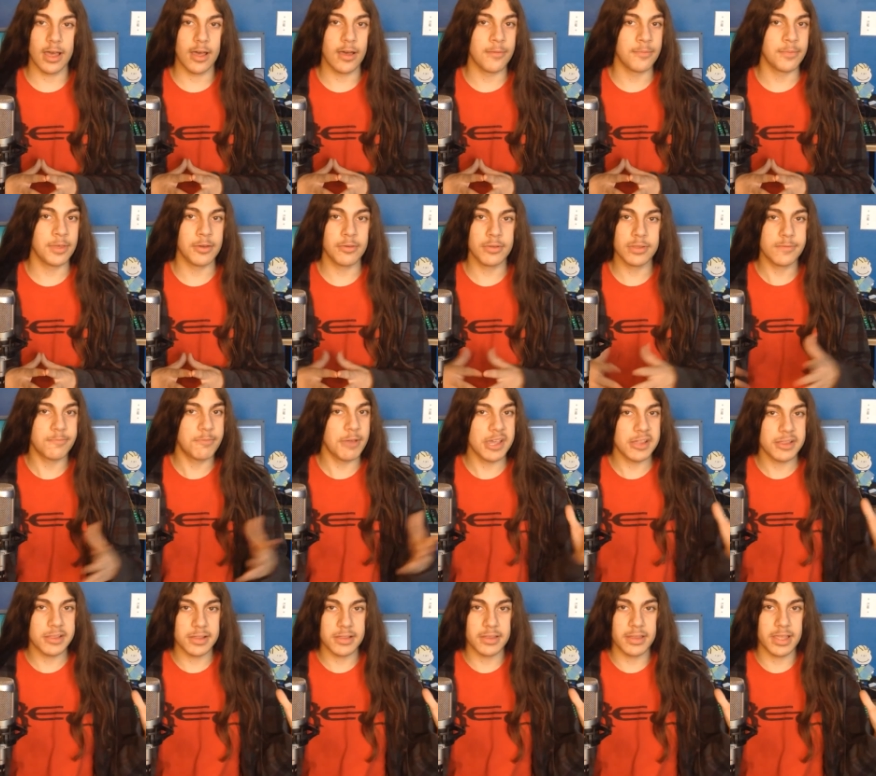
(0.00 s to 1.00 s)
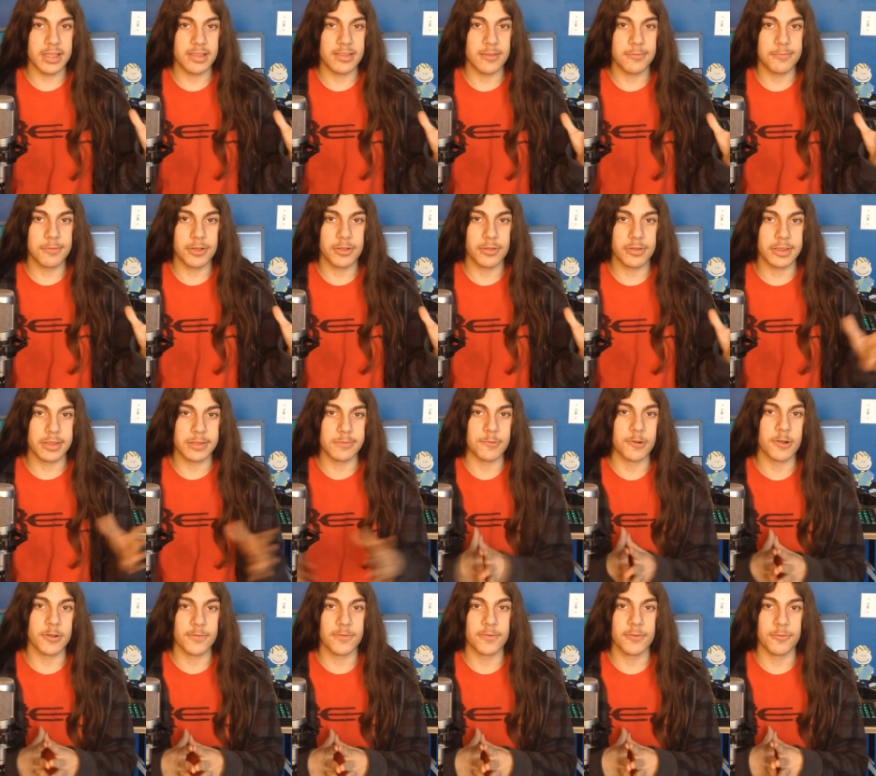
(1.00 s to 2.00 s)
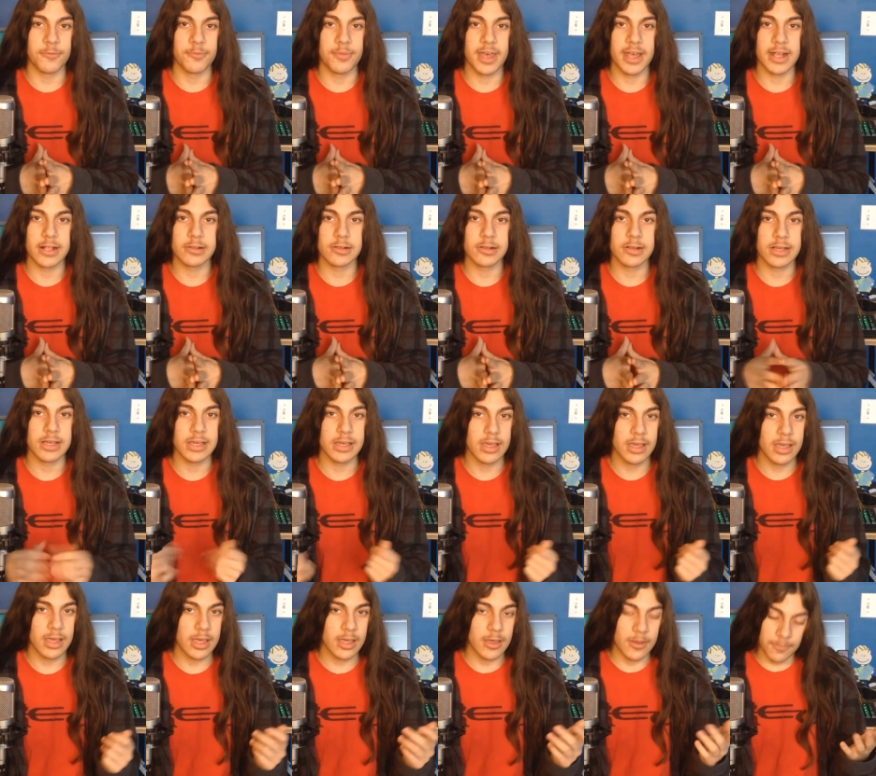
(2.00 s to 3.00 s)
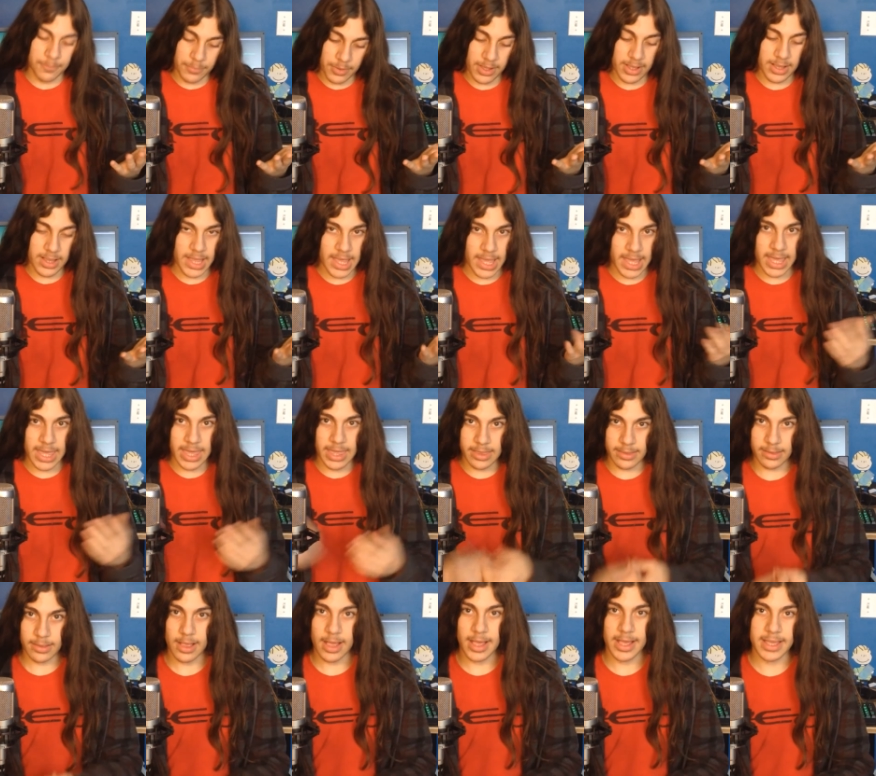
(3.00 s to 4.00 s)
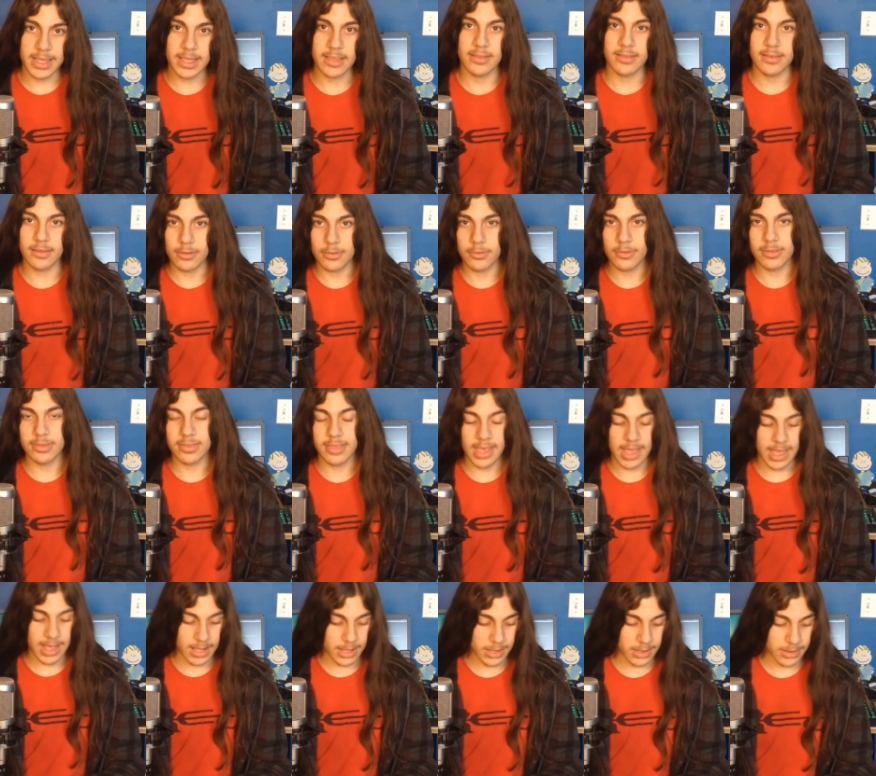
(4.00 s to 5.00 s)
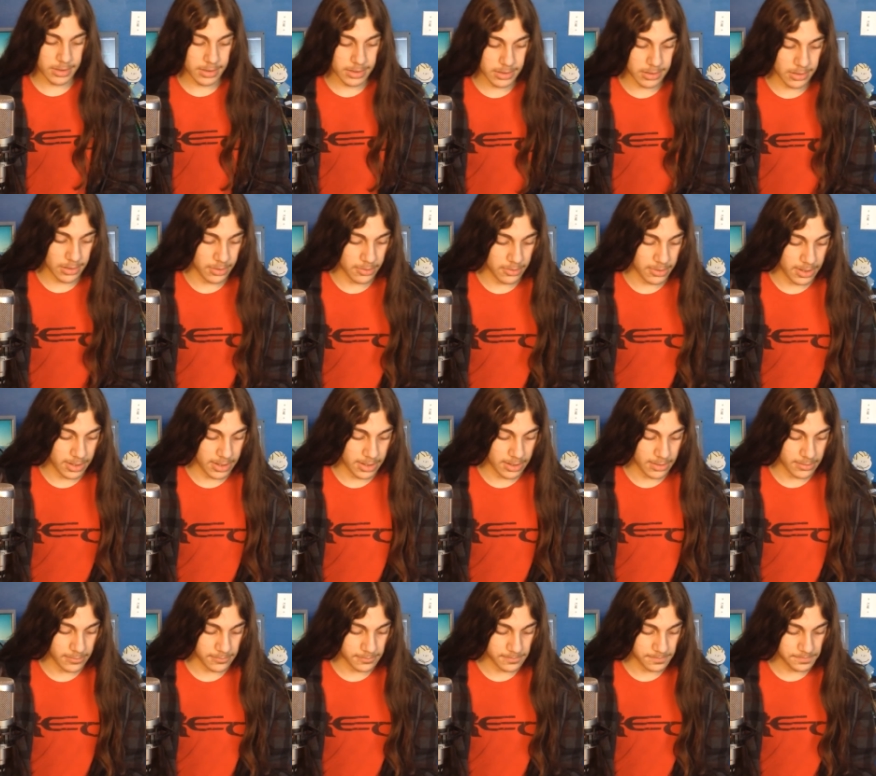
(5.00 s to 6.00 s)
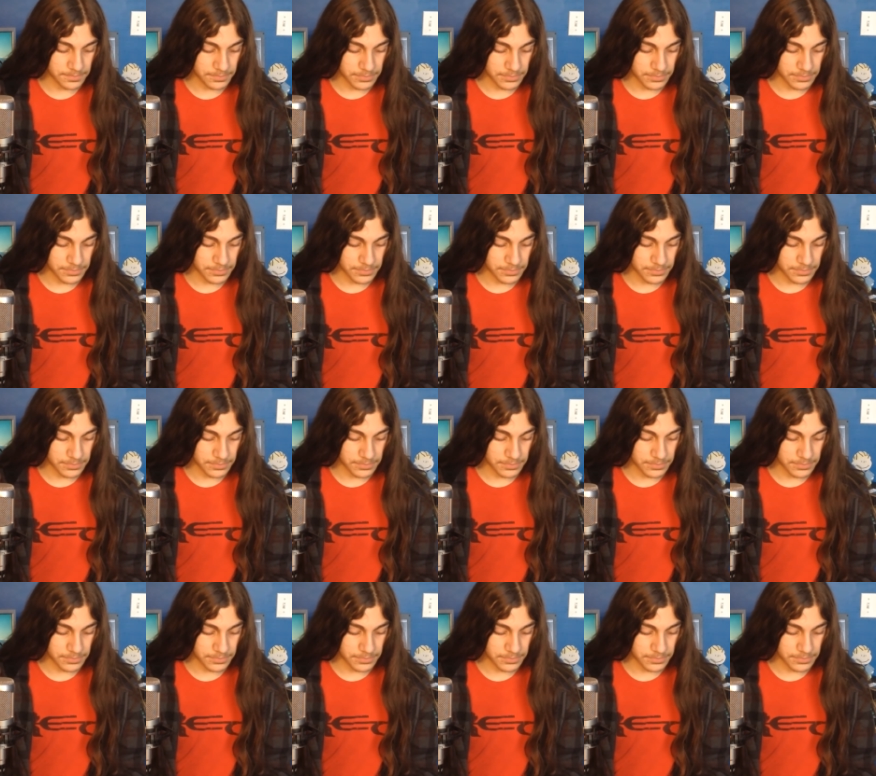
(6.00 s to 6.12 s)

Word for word: Um, it was basically a typical smartphone battery, but hey, I can deal with that. So um,